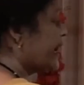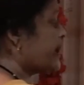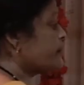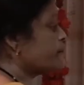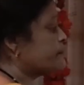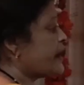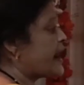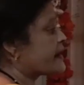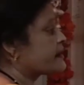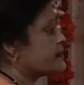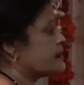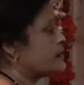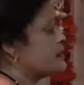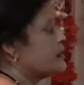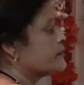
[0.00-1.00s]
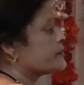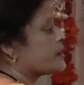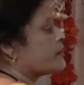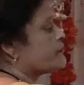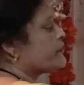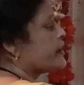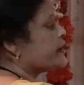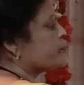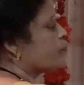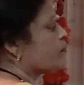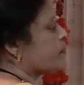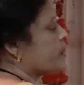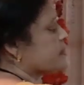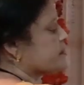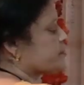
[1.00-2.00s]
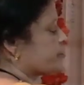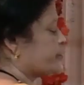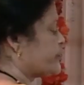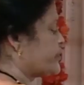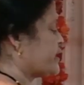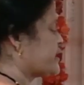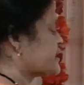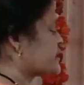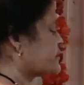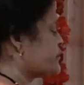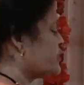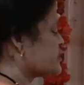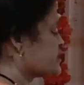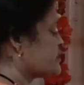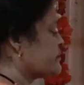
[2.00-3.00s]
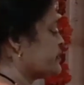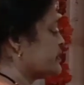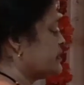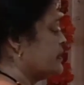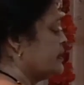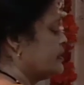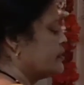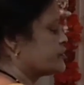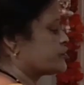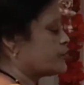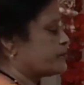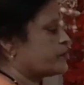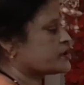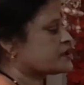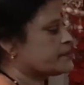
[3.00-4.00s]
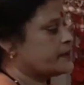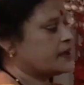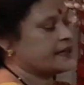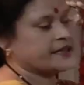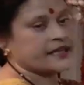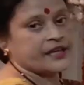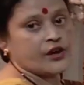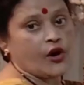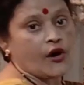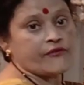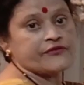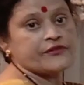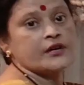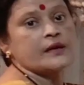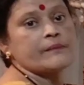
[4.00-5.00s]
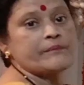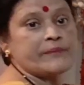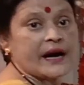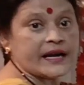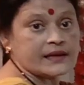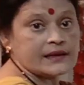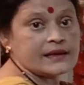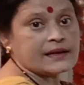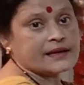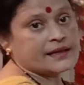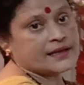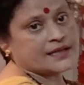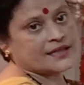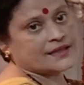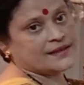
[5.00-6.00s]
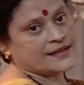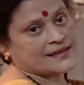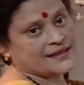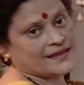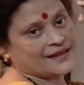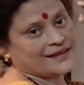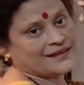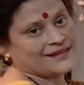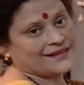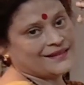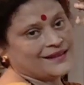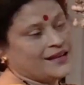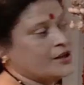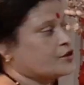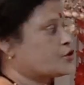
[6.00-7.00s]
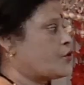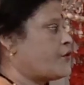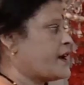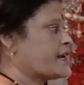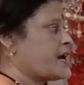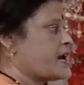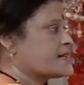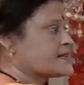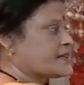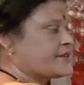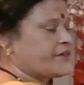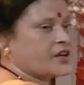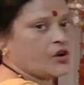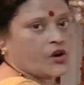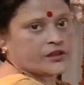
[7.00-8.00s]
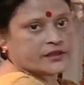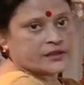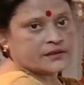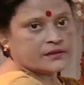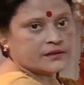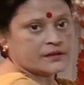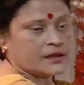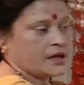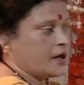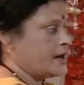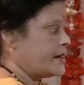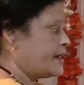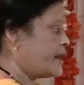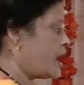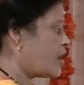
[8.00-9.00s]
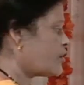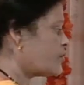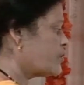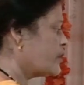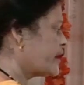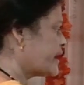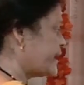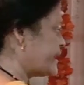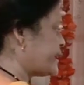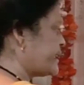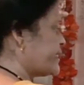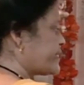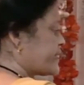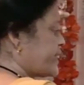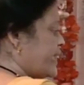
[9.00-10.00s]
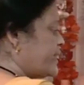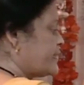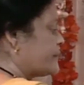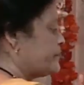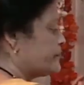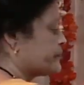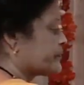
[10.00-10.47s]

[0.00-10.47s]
in parallel the 1 ohm answer is possible. So possibility of parallel connection is there. So one answer we got. Now hit and trial.